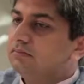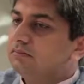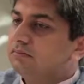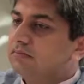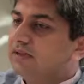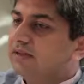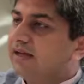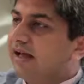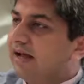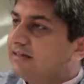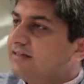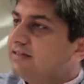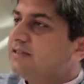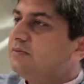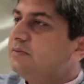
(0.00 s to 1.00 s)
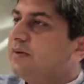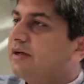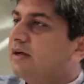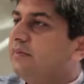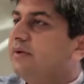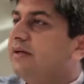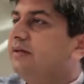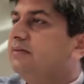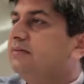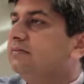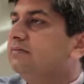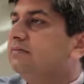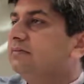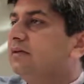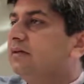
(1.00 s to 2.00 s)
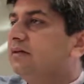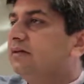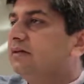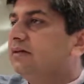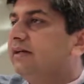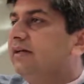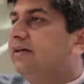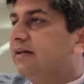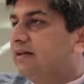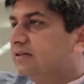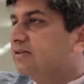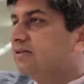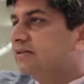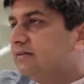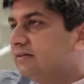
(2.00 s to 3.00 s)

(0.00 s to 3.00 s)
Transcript: the gadgets becoming intelligent